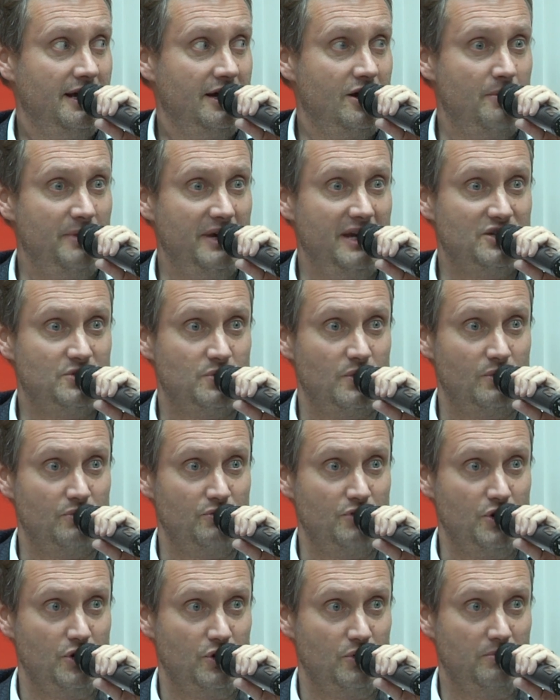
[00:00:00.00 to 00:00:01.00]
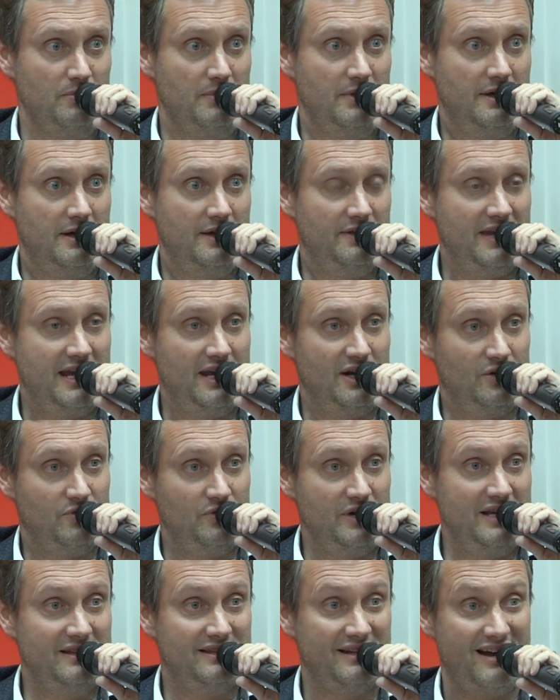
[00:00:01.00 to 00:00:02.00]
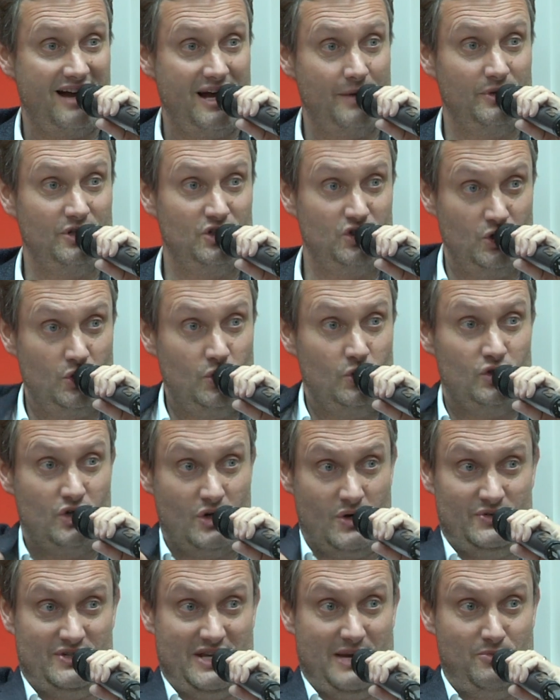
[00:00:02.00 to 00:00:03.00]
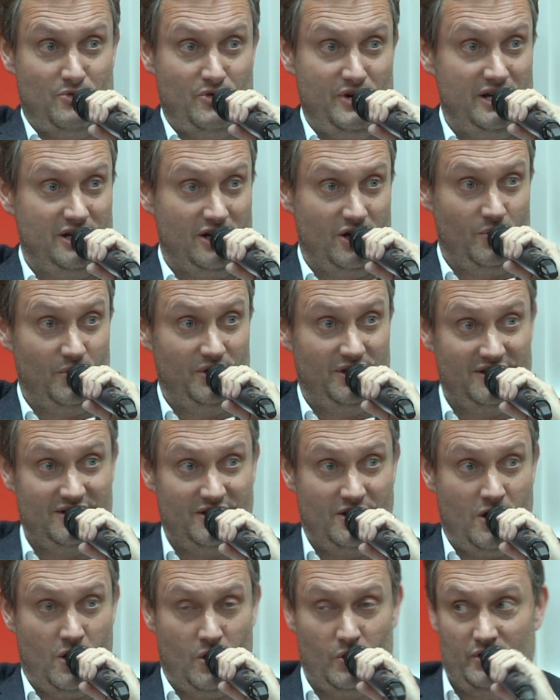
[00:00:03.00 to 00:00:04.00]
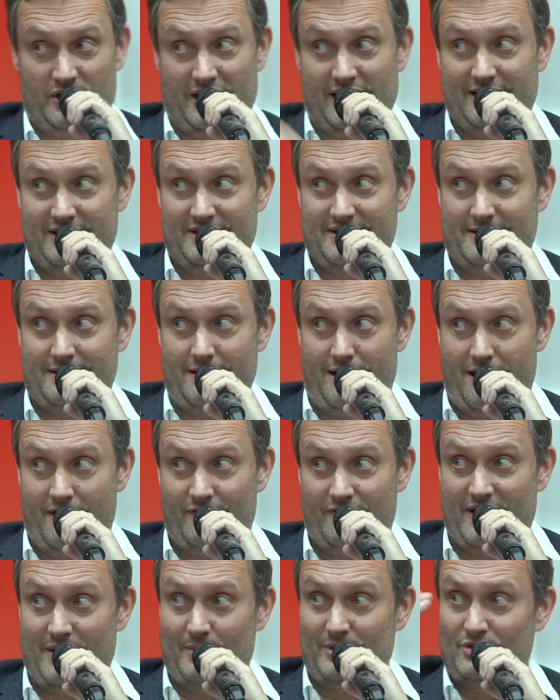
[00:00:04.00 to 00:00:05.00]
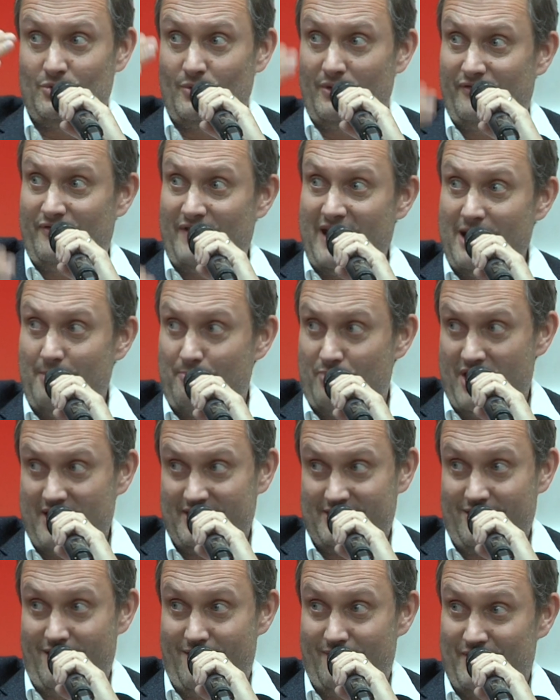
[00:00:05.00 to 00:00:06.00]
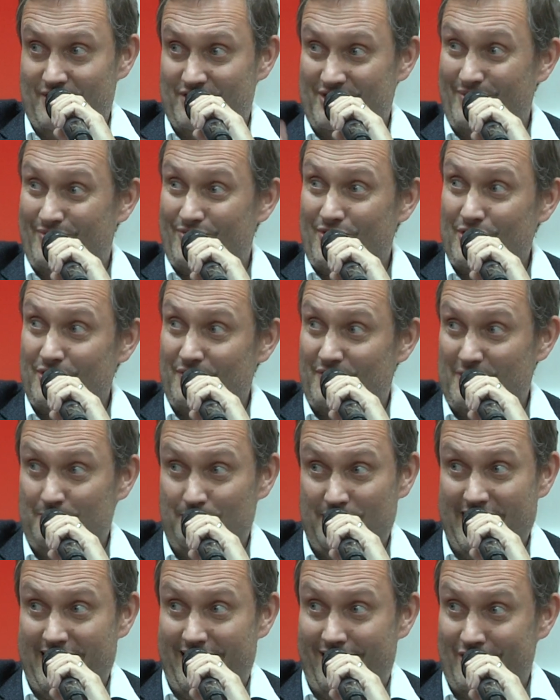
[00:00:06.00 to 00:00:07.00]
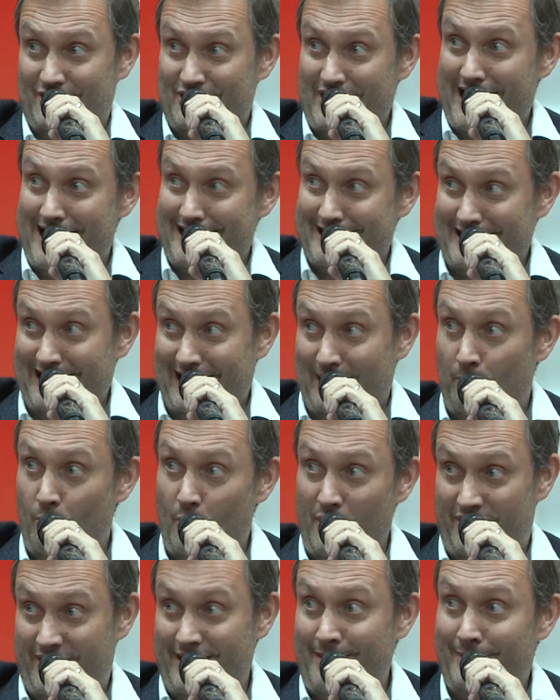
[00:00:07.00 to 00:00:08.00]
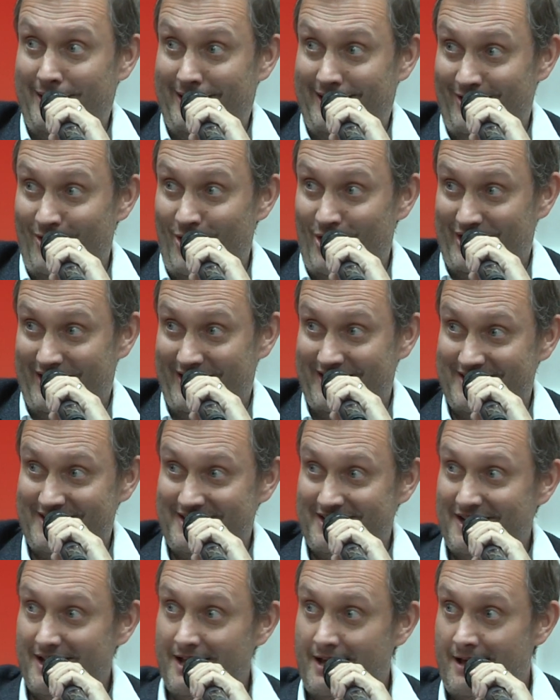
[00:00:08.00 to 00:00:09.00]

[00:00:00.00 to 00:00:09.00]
Coming into a room, they had agreed that I would do Jose Mourinho with his coat and his scarf. I would do a fake press conference in front of his players and him, with him in the audience,